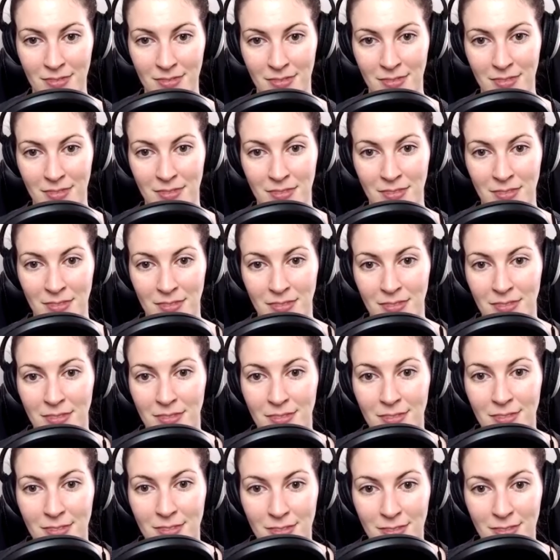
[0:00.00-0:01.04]

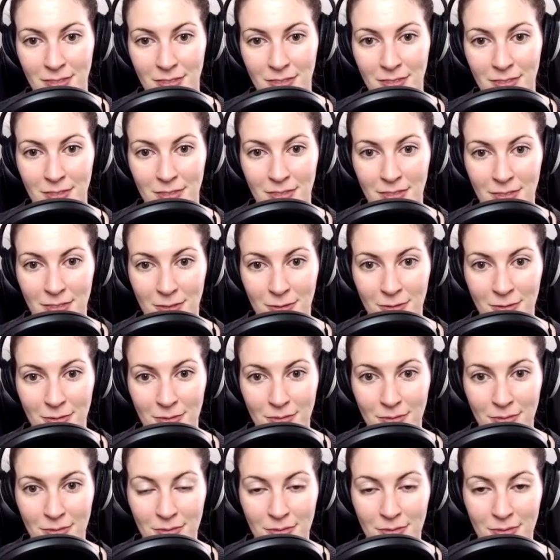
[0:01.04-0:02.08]

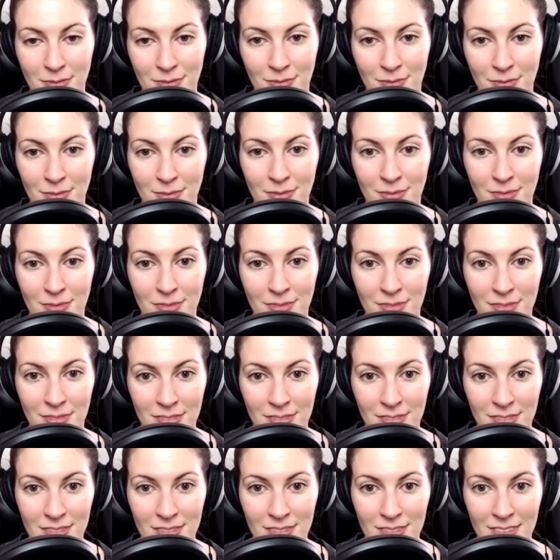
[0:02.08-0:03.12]

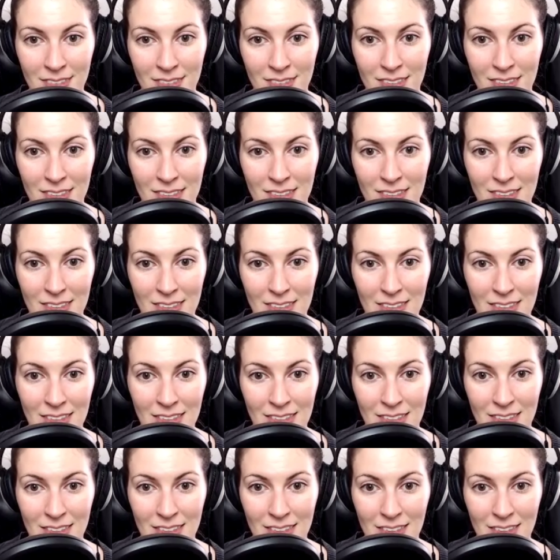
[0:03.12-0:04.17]

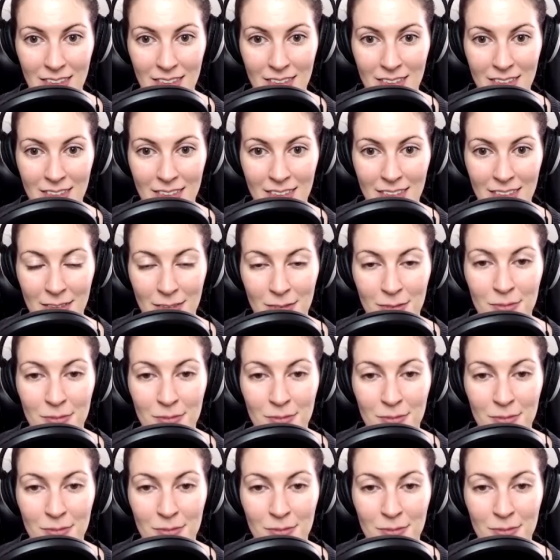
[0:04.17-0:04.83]
No words are spoken by the person on screen.